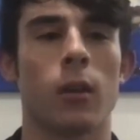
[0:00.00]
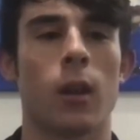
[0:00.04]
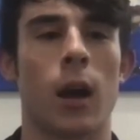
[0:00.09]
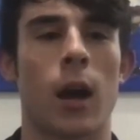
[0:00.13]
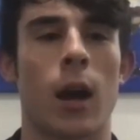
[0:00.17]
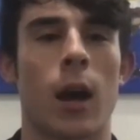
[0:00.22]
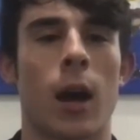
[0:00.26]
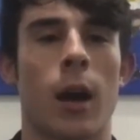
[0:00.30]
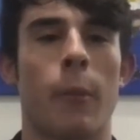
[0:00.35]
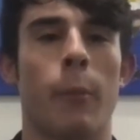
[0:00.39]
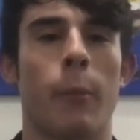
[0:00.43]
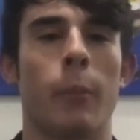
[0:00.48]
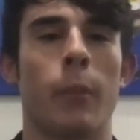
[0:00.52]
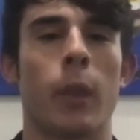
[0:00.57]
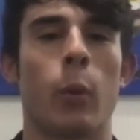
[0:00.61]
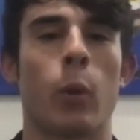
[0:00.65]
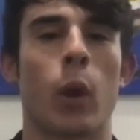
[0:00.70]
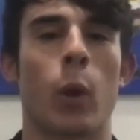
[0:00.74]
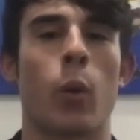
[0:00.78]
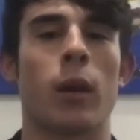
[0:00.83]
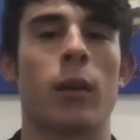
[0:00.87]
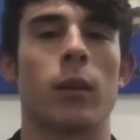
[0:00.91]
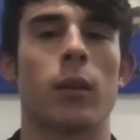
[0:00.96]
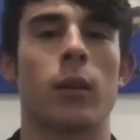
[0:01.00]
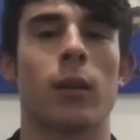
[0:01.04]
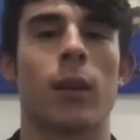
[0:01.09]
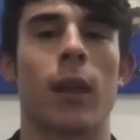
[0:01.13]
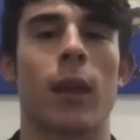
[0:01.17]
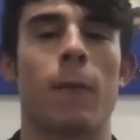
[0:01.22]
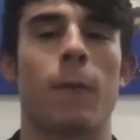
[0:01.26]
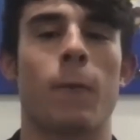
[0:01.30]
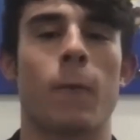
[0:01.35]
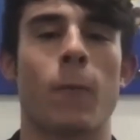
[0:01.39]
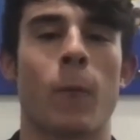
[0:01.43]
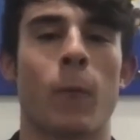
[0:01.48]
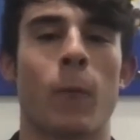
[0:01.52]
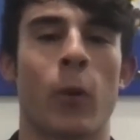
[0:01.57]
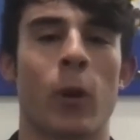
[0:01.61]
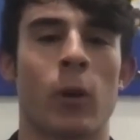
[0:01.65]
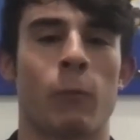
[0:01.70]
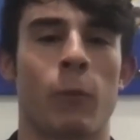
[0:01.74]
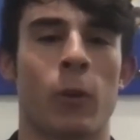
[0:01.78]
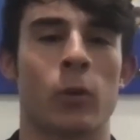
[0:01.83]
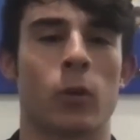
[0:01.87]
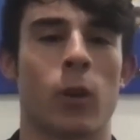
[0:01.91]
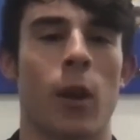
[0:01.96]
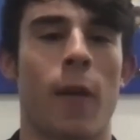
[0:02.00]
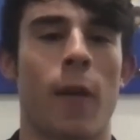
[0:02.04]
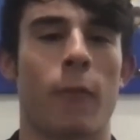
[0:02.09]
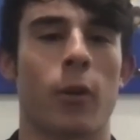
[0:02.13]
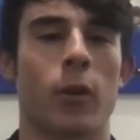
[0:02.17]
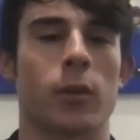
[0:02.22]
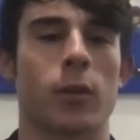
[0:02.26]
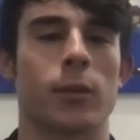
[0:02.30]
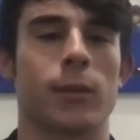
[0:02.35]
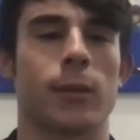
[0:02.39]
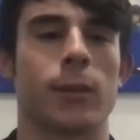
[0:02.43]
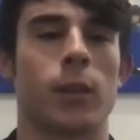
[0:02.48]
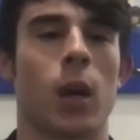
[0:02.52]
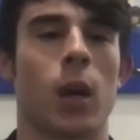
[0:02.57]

Um, and when I went to that first conference and saw